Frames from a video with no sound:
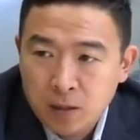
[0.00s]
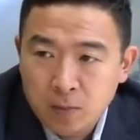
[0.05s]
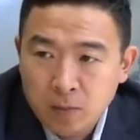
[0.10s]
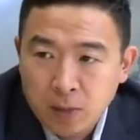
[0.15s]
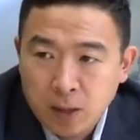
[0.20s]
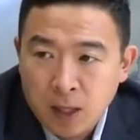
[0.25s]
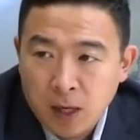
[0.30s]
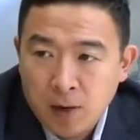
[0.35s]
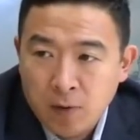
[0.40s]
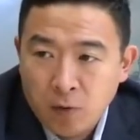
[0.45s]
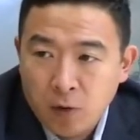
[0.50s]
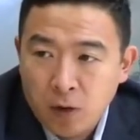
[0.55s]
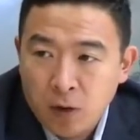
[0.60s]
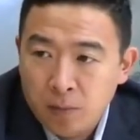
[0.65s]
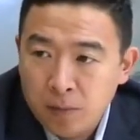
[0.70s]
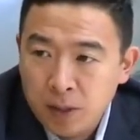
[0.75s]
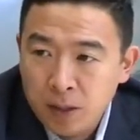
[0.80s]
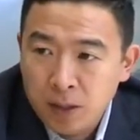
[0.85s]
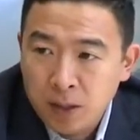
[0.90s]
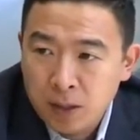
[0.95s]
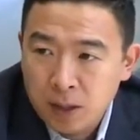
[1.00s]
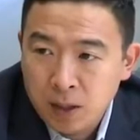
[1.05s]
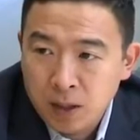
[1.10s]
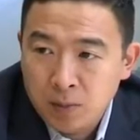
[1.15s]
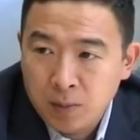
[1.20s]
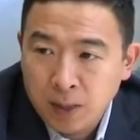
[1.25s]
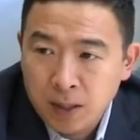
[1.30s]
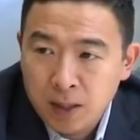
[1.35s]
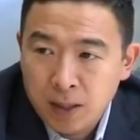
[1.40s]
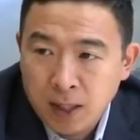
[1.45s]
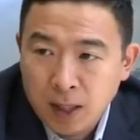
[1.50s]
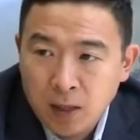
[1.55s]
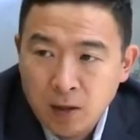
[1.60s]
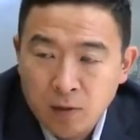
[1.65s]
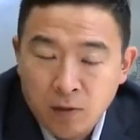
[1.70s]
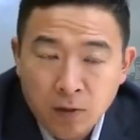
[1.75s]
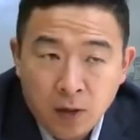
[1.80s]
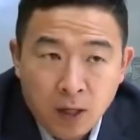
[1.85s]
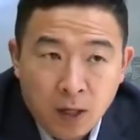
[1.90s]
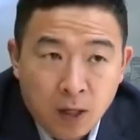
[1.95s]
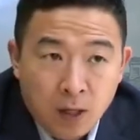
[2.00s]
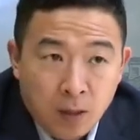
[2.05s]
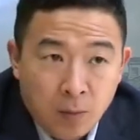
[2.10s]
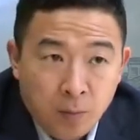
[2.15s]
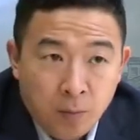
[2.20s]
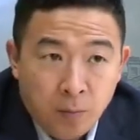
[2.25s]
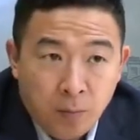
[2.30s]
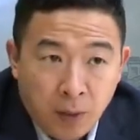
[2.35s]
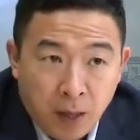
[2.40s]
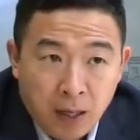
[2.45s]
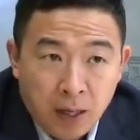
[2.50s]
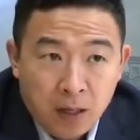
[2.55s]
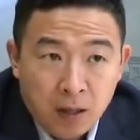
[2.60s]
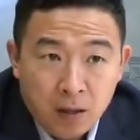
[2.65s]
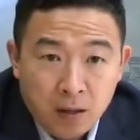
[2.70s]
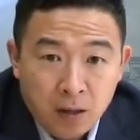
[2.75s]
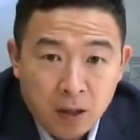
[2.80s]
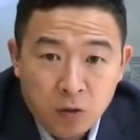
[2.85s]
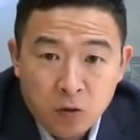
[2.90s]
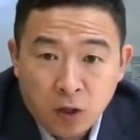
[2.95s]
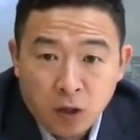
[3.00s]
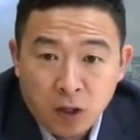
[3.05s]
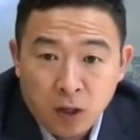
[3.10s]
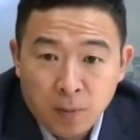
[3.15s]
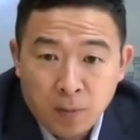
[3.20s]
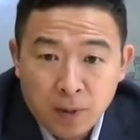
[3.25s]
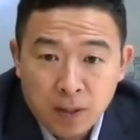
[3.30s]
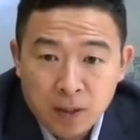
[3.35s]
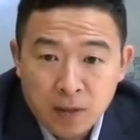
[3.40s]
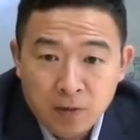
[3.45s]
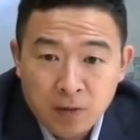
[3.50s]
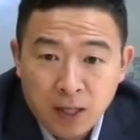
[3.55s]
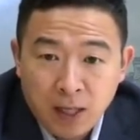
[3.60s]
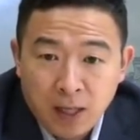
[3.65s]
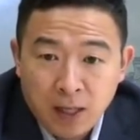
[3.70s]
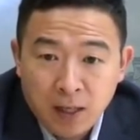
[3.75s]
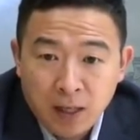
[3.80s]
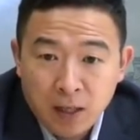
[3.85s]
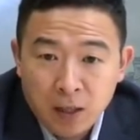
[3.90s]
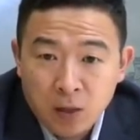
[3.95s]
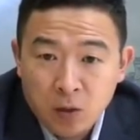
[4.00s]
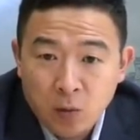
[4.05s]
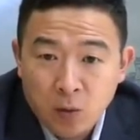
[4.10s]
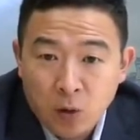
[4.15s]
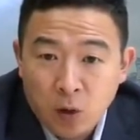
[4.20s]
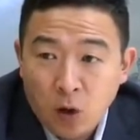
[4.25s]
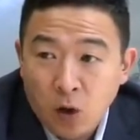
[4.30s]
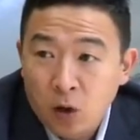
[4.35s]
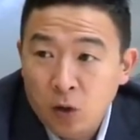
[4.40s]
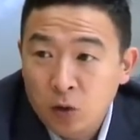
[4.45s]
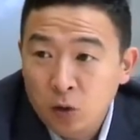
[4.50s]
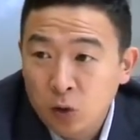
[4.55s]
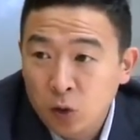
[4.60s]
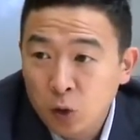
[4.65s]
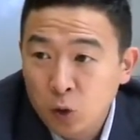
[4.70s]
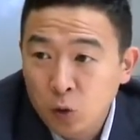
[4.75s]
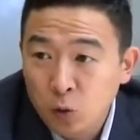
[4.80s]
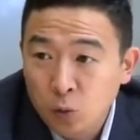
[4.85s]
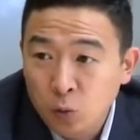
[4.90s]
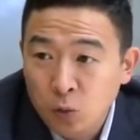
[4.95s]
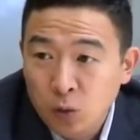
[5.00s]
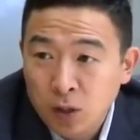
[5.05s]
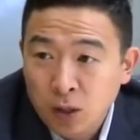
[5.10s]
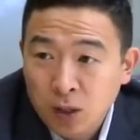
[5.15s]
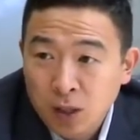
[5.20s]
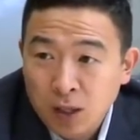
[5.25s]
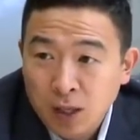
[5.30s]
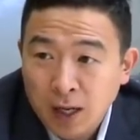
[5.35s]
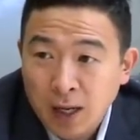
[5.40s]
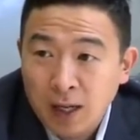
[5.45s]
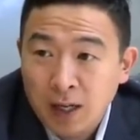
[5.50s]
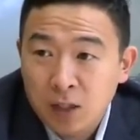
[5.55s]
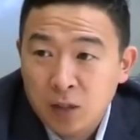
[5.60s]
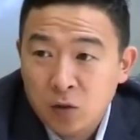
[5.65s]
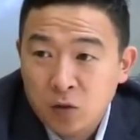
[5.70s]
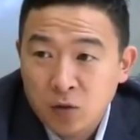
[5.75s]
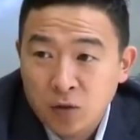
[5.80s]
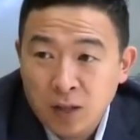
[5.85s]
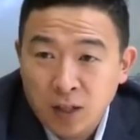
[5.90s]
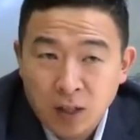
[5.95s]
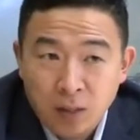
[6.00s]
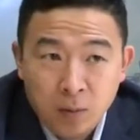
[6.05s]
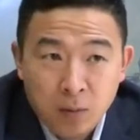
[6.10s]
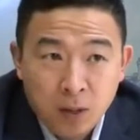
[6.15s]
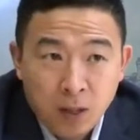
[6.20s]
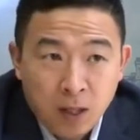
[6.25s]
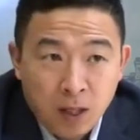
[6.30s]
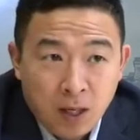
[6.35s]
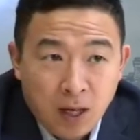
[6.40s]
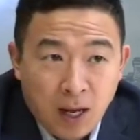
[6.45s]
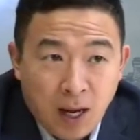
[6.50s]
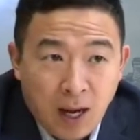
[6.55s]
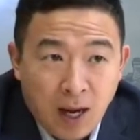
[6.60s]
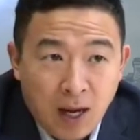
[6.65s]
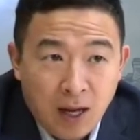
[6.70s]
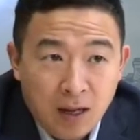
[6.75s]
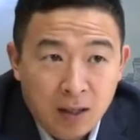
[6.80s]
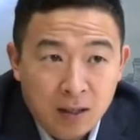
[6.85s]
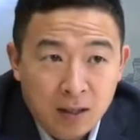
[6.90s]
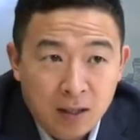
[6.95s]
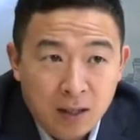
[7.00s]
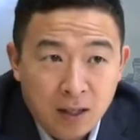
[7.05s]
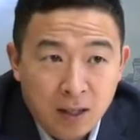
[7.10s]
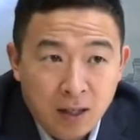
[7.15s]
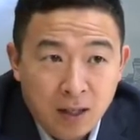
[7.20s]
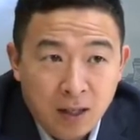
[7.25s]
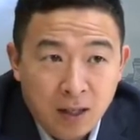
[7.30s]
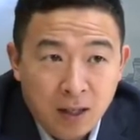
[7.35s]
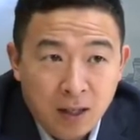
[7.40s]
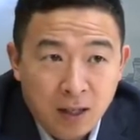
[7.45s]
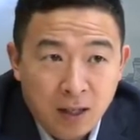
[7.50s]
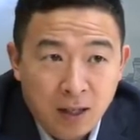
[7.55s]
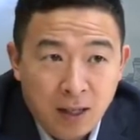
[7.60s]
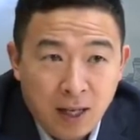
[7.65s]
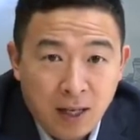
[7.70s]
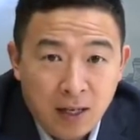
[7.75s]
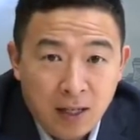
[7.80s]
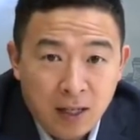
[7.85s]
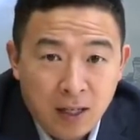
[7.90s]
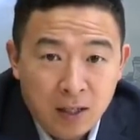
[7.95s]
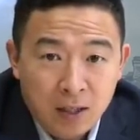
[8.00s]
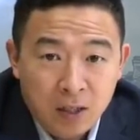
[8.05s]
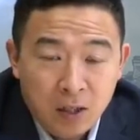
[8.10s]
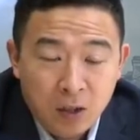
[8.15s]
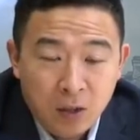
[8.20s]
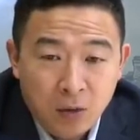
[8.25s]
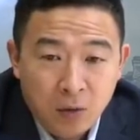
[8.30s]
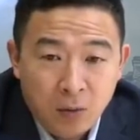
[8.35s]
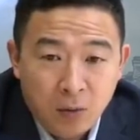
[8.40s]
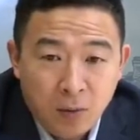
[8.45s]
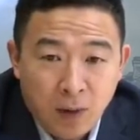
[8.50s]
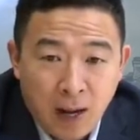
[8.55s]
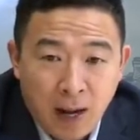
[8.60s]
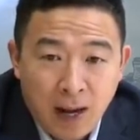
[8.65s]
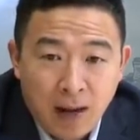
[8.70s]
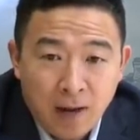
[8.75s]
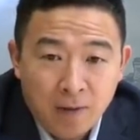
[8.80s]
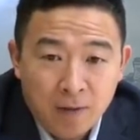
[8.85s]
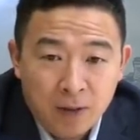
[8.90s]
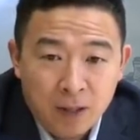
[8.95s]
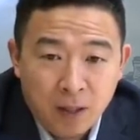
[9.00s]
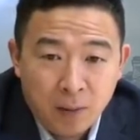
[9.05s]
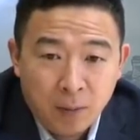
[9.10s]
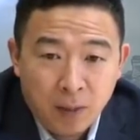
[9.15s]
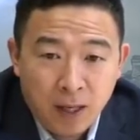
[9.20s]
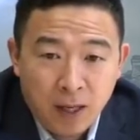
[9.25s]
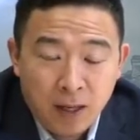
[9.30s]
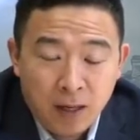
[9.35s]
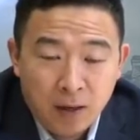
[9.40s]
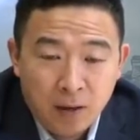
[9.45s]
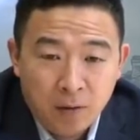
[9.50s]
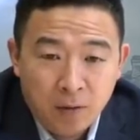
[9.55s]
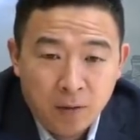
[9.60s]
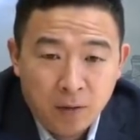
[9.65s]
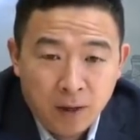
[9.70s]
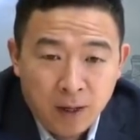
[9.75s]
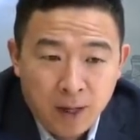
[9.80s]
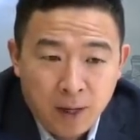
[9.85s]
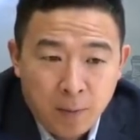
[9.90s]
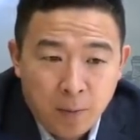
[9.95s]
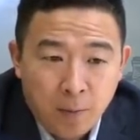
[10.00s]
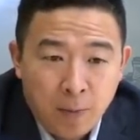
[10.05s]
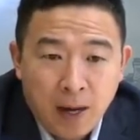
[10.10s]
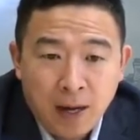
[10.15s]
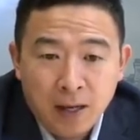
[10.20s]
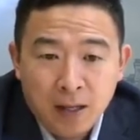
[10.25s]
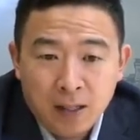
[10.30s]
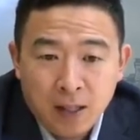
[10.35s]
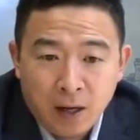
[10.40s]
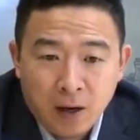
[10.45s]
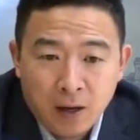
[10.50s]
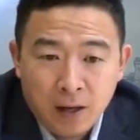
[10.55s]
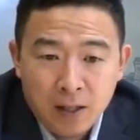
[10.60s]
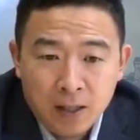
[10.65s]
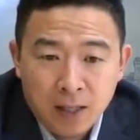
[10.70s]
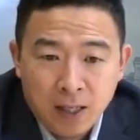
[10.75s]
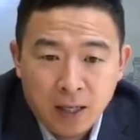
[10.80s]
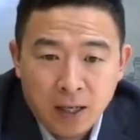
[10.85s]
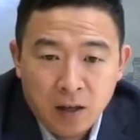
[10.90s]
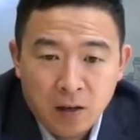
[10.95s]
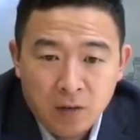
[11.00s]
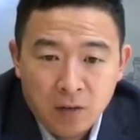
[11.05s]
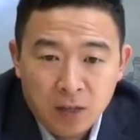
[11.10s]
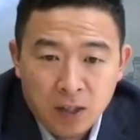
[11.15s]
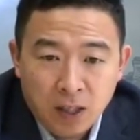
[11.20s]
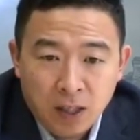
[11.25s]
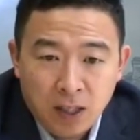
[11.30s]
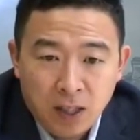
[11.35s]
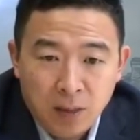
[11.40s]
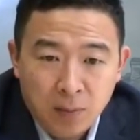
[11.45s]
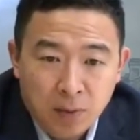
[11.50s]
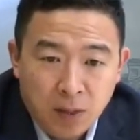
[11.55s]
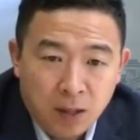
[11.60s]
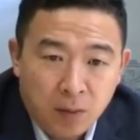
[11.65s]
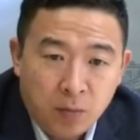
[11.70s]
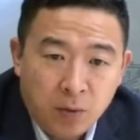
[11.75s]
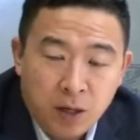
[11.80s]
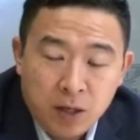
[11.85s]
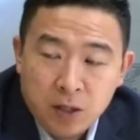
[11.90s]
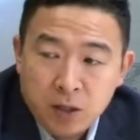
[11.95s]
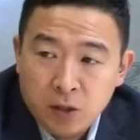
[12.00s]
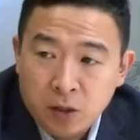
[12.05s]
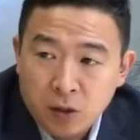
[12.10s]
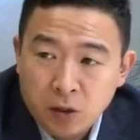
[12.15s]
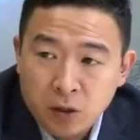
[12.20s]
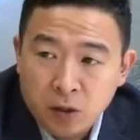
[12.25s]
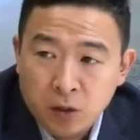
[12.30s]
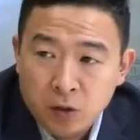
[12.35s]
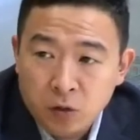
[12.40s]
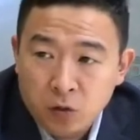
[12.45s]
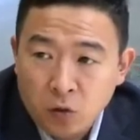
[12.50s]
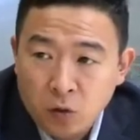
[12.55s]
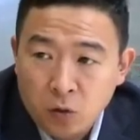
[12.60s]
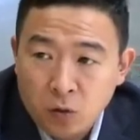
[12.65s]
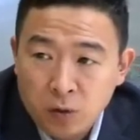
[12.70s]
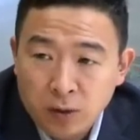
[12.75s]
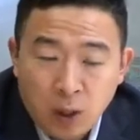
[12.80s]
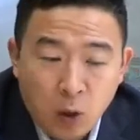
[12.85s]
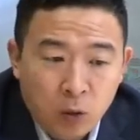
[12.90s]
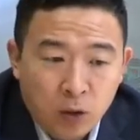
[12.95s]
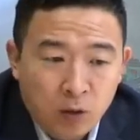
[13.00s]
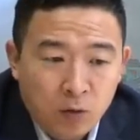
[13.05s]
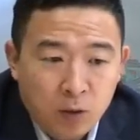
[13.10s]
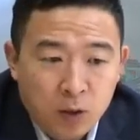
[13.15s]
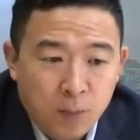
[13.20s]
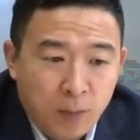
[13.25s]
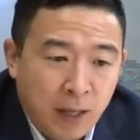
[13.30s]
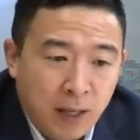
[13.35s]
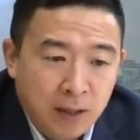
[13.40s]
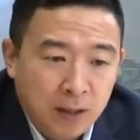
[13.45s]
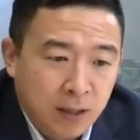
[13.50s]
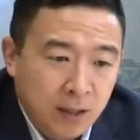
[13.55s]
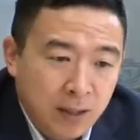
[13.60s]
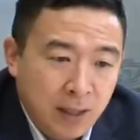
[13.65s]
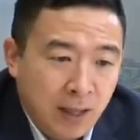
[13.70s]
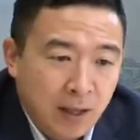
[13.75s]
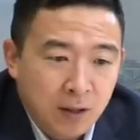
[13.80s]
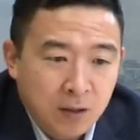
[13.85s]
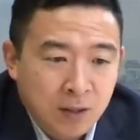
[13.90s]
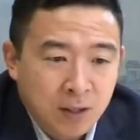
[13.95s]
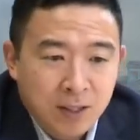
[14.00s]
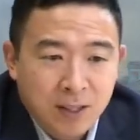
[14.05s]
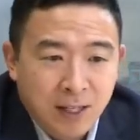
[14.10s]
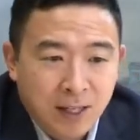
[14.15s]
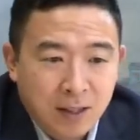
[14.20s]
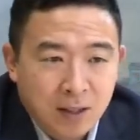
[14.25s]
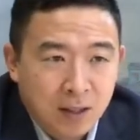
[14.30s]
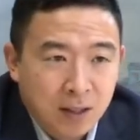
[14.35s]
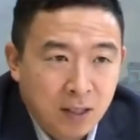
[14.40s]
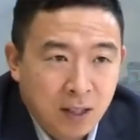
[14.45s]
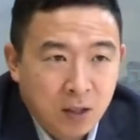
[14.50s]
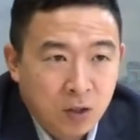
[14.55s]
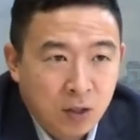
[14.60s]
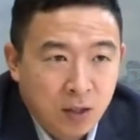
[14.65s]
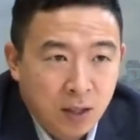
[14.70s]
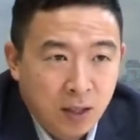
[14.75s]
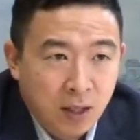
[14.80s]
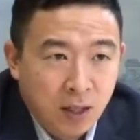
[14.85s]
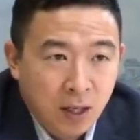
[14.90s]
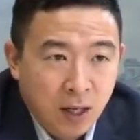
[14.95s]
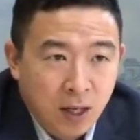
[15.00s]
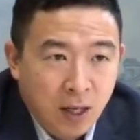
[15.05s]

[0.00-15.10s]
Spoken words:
I mean, I've run businesses myself, but the drug companies have taken it to an all-new extreme, and they need to have some kind of monetary incentive to keep their prices under control. They only respond to dollars and cents, essentially.